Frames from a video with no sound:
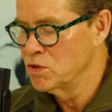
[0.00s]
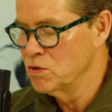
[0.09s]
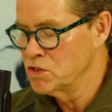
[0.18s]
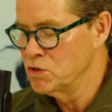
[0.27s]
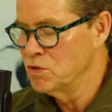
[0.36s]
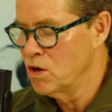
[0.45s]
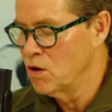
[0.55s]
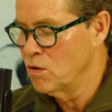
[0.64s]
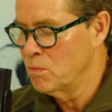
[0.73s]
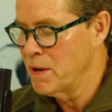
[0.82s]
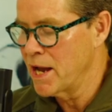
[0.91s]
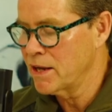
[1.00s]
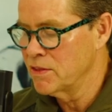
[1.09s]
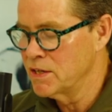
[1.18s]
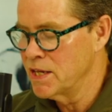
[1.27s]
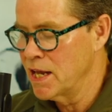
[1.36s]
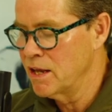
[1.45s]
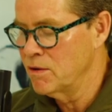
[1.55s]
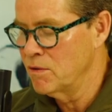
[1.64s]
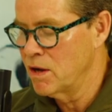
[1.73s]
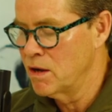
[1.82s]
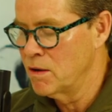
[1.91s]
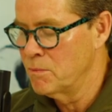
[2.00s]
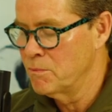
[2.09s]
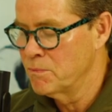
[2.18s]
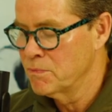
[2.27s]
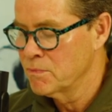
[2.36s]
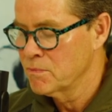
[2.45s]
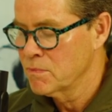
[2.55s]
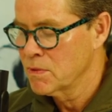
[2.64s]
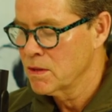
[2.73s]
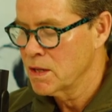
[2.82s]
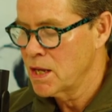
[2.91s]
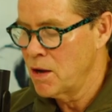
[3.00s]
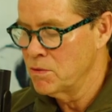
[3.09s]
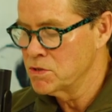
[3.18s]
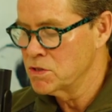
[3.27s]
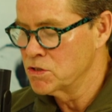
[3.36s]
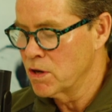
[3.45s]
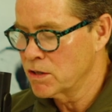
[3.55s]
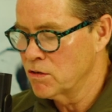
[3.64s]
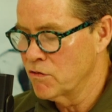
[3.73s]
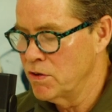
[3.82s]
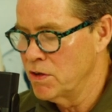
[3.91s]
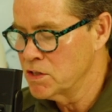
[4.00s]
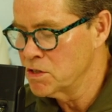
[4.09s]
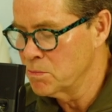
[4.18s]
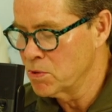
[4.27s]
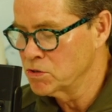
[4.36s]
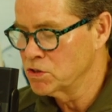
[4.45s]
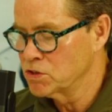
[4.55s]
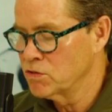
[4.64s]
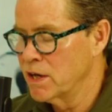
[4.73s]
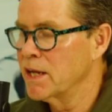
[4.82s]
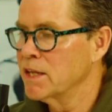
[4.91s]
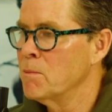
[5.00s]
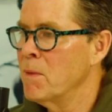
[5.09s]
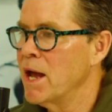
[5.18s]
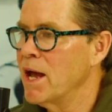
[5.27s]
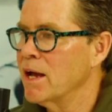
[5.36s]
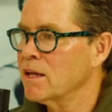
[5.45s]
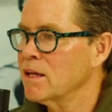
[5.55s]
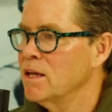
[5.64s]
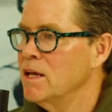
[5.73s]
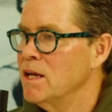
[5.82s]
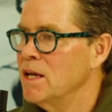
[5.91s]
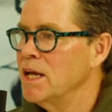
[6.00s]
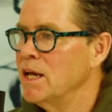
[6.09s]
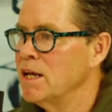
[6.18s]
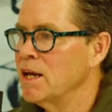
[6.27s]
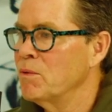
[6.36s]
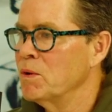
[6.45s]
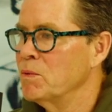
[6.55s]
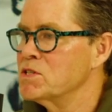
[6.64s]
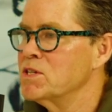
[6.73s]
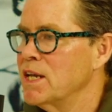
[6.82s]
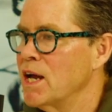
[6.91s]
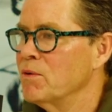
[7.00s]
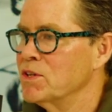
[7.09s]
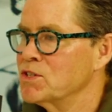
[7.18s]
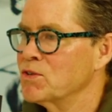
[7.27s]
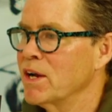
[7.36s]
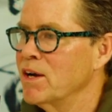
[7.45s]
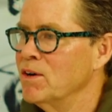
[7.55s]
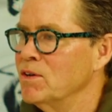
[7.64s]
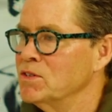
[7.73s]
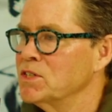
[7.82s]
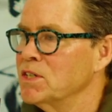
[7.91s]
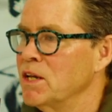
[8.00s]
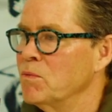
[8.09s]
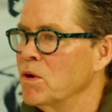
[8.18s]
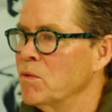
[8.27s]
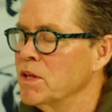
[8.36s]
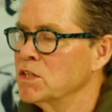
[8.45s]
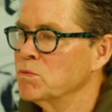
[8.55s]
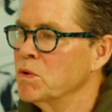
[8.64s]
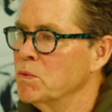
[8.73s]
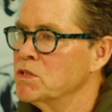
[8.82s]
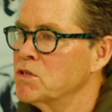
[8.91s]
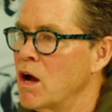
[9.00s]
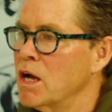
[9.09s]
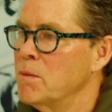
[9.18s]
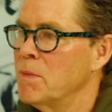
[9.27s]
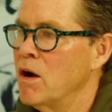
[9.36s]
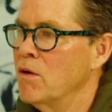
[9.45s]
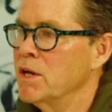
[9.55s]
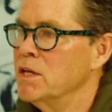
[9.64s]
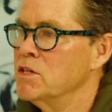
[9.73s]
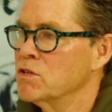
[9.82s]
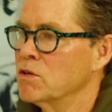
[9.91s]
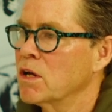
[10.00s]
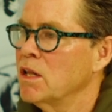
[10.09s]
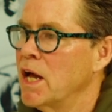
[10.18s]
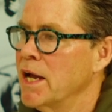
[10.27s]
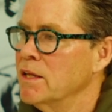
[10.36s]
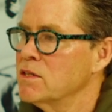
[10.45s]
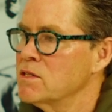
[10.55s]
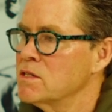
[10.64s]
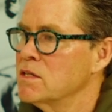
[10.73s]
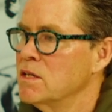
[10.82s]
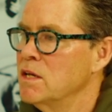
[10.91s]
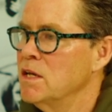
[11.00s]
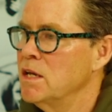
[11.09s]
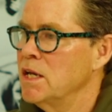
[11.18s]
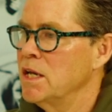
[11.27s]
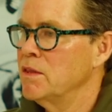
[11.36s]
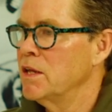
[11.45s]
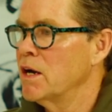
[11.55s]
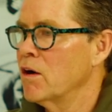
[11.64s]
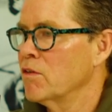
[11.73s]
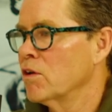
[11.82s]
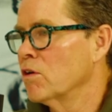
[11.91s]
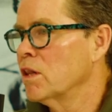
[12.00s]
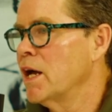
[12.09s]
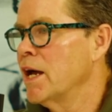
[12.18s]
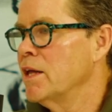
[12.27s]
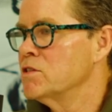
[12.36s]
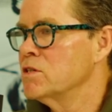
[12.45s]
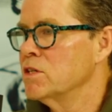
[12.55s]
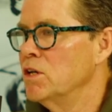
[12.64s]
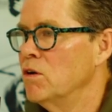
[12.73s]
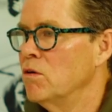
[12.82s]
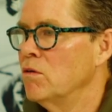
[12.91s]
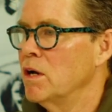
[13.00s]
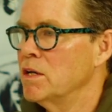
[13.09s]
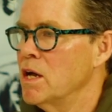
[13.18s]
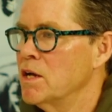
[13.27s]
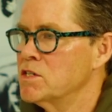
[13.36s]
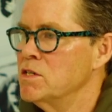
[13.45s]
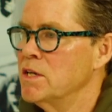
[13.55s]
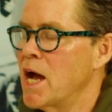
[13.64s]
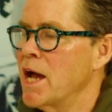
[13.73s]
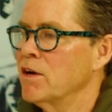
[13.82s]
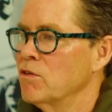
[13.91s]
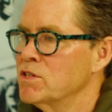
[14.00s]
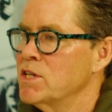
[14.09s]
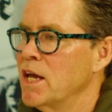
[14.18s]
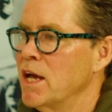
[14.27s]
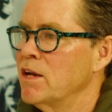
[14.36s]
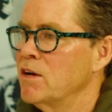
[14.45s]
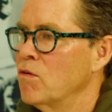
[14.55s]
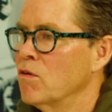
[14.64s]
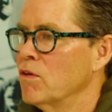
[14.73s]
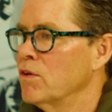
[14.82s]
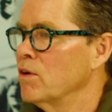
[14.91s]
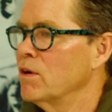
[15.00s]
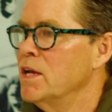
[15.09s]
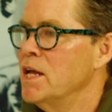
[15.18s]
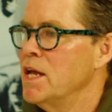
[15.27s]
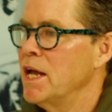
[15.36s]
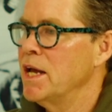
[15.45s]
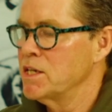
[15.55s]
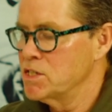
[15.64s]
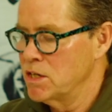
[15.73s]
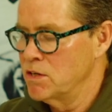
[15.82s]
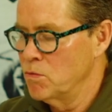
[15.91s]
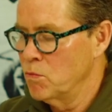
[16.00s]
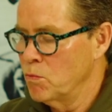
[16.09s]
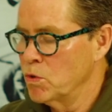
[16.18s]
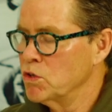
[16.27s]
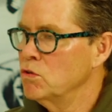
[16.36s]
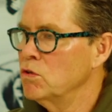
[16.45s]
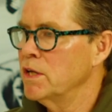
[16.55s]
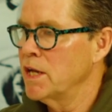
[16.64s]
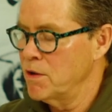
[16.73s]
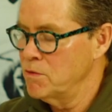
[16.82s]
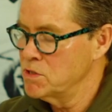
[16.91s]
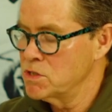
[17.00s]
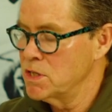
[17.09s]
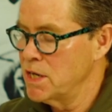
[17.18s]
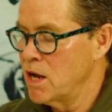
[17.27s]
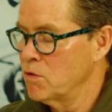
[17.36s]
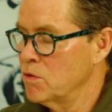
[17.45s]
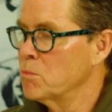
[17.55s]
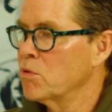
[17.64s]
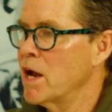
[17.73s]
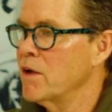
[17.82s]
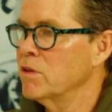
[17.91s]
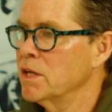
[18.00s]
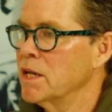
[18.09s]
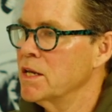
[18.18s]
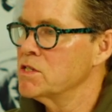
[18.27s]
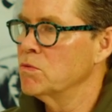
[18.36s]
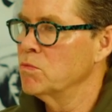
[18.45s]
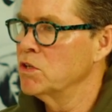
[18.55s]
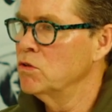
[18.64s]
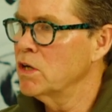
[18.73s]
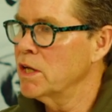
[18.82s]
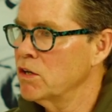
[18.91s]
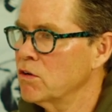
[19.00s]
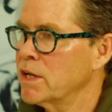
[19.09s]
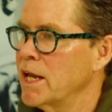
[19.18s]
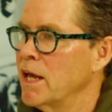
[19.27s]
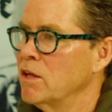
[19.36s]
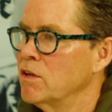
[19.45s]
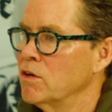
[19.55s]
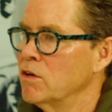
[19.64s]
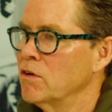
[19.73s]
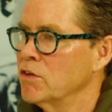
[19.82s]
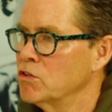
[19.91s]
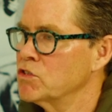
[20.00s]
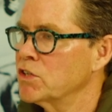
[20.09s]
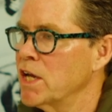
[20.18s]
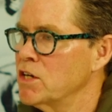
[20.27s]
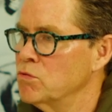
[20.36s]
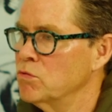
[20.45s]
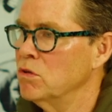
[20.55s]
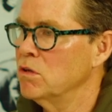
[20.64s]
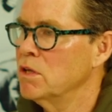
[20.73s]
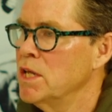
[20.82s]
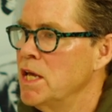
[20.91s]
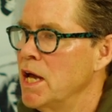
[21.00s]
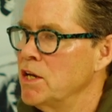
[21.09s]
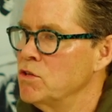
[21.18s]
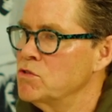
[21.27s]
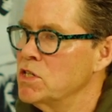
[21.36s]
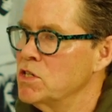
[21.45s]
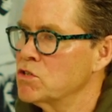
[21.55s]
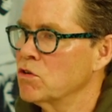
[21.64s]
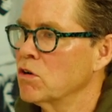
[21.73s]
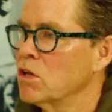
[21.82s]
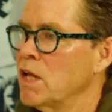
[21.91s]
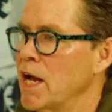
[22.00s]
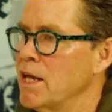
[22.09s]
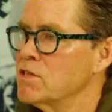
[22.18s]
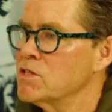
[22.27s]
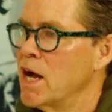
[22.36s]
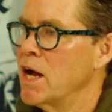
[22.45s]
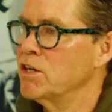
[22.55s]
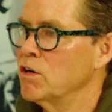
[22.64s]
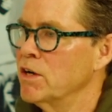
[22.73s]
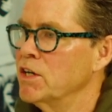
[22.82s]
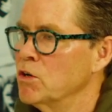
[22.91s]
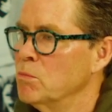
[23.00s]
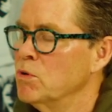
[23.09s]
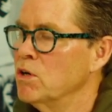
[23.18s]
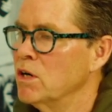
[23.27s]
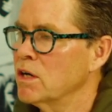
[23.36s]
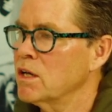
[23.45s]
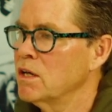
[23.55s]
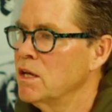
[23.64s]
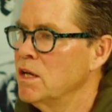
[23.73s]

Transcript: do as you know back in the day um, i was the director of fitness and personal training at the mac yeah, yeah. and we would sit down with the trainers and one of the things we would talk about is their clients yeah and that are their clients you know a, a nine or a ten or their and I said, when you, and I would sit down with them privately and I said, when you look at your calendar or your schedule yeah. and you see certain clients on your, in your book